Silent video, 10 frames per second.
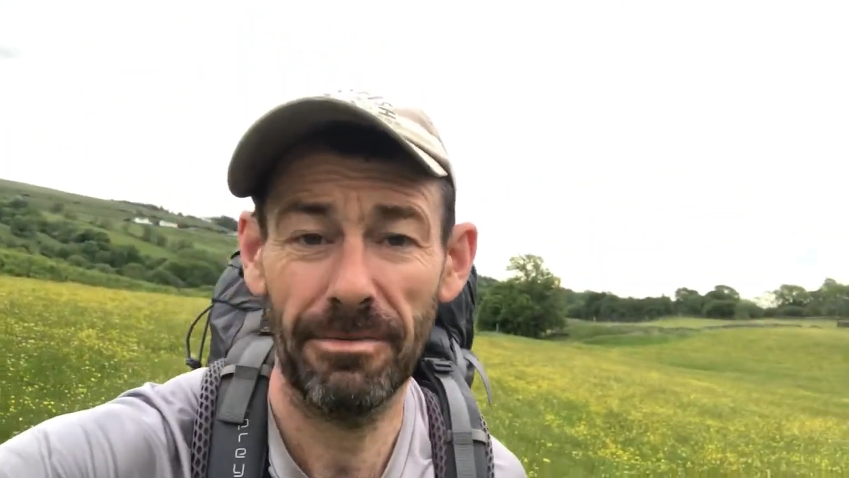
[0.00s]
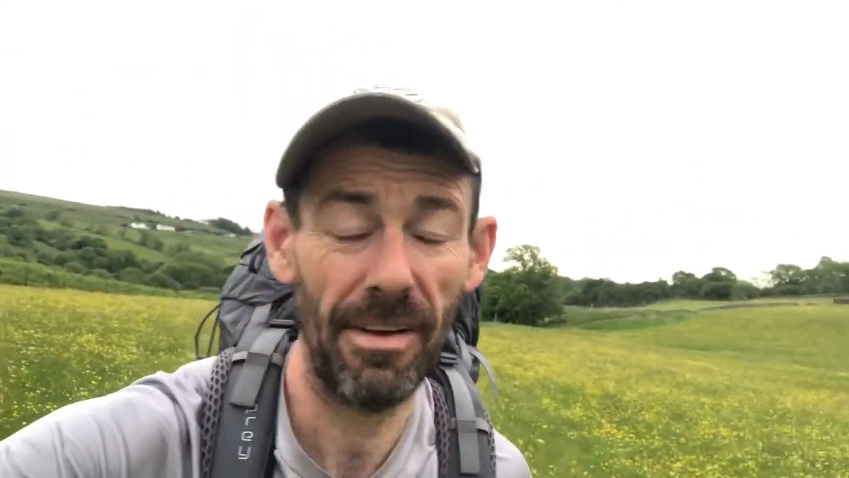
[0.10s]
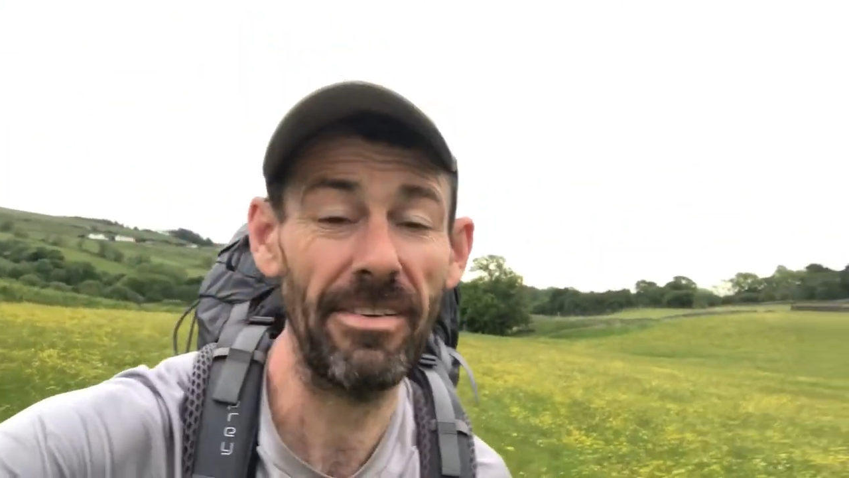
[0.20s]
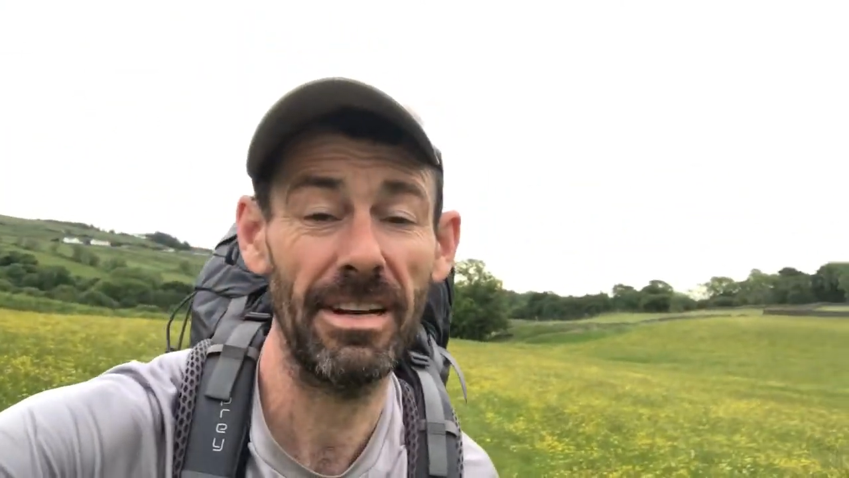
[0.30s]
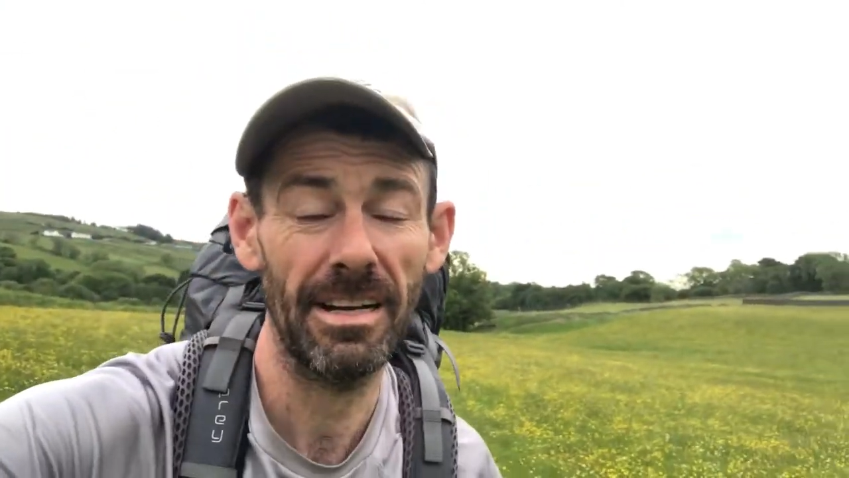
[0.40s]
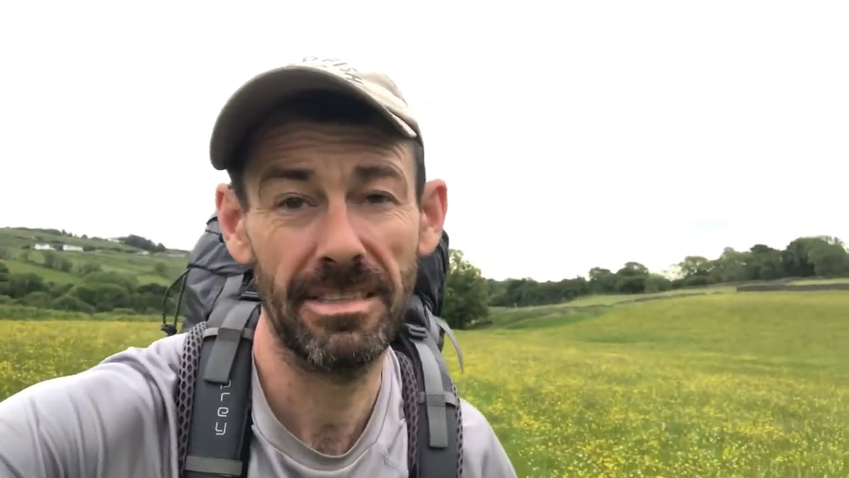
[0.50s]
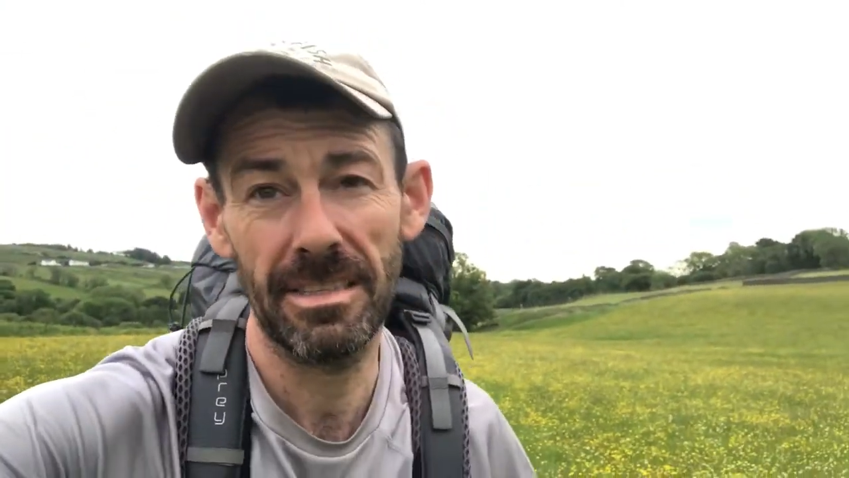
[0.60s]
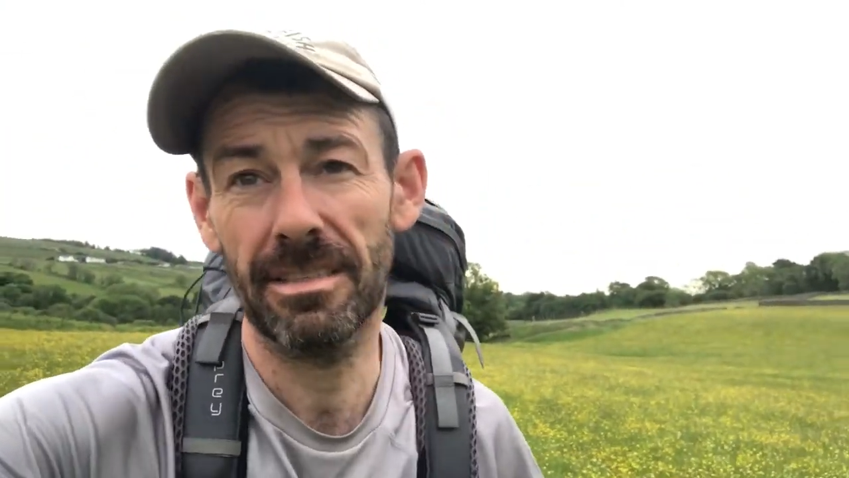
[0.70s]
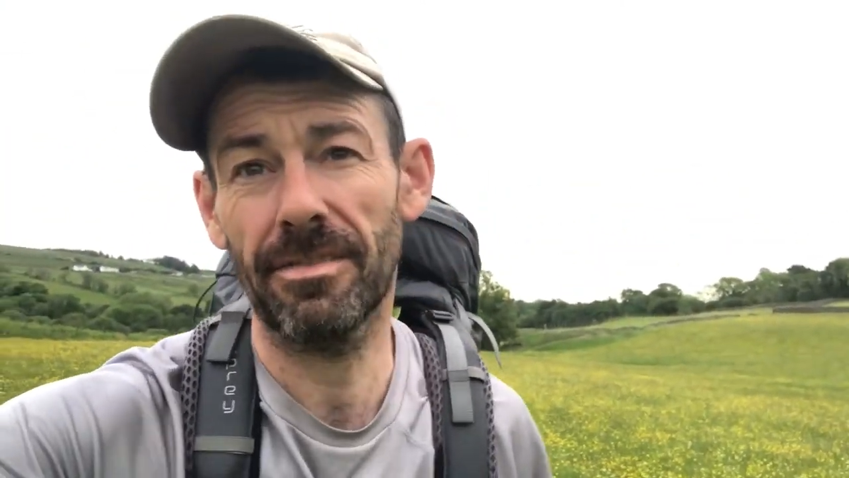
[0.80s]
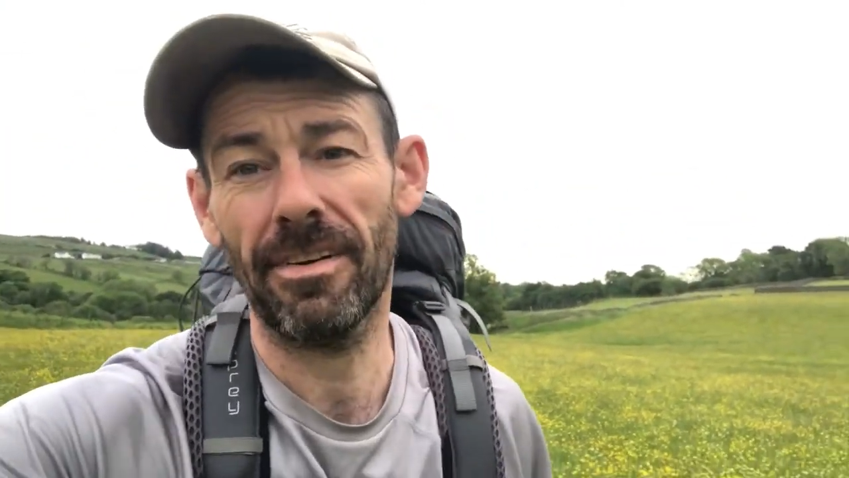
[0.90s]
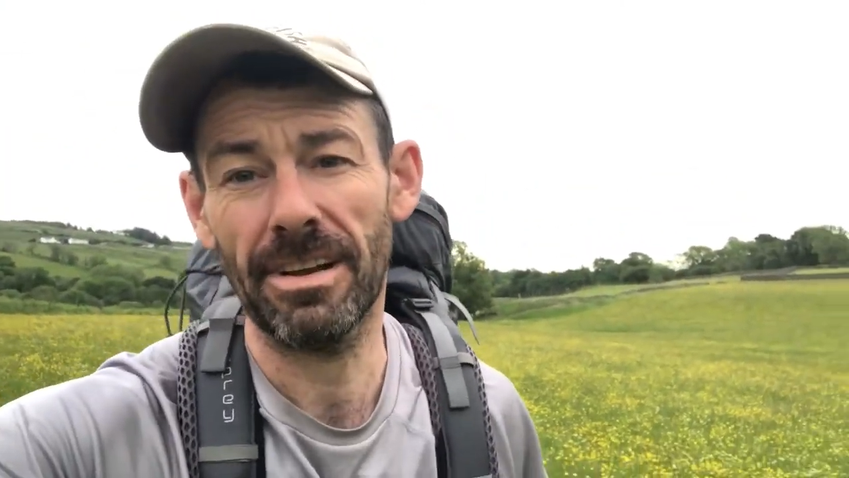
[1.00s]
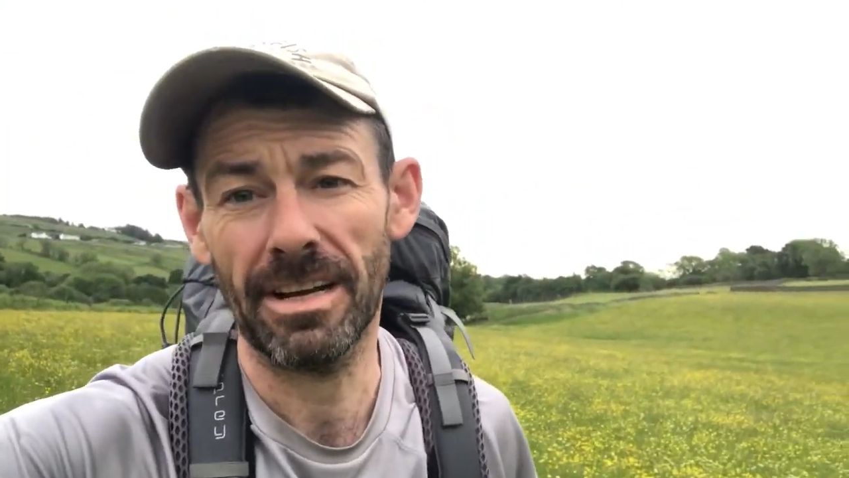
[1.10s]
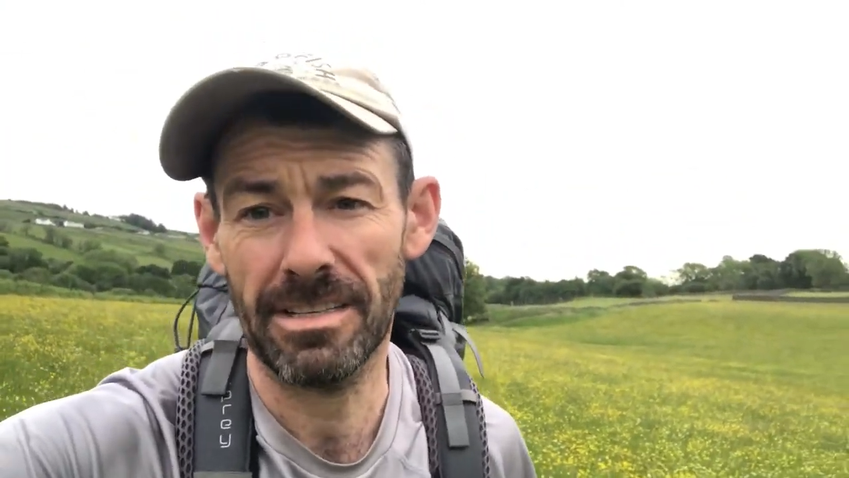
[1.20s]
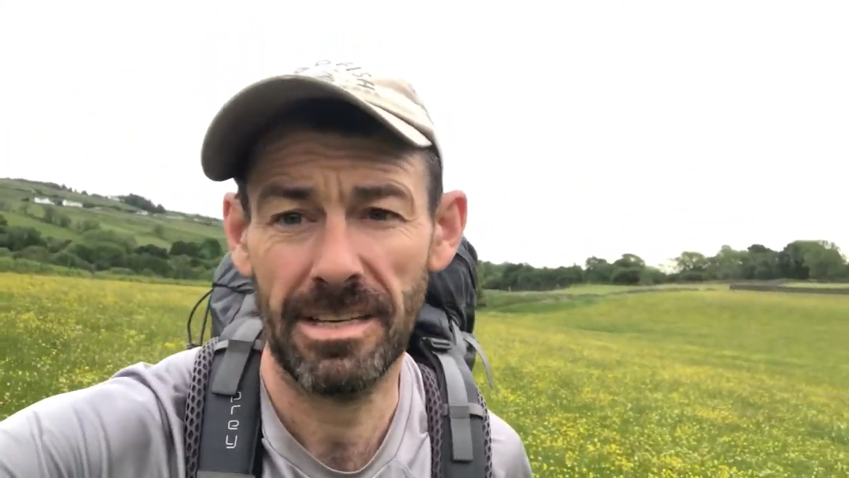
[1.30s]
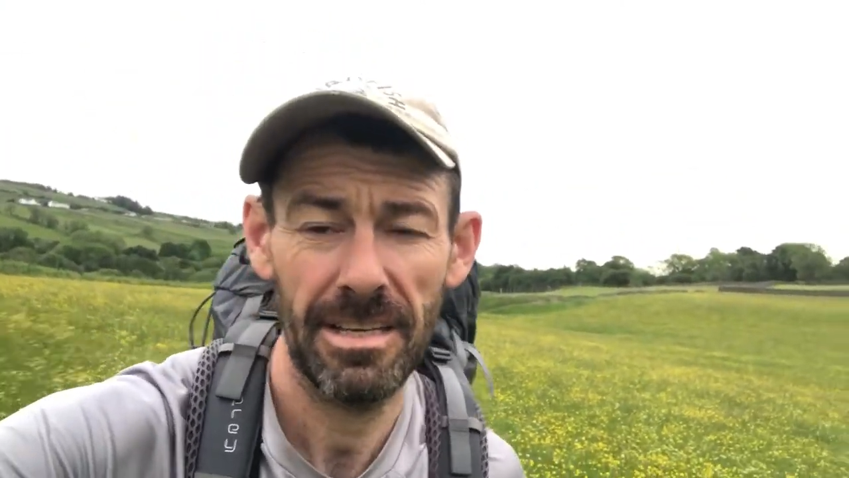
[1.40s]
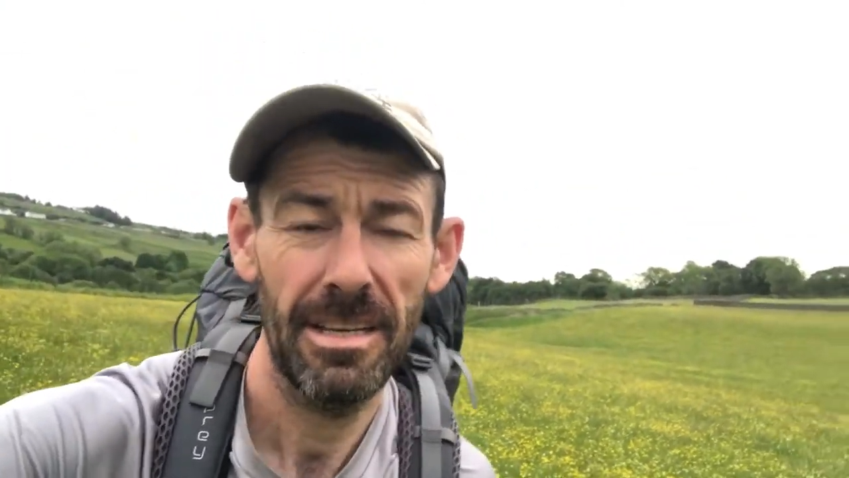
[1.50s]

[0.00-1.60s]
Very nice, it's very nice.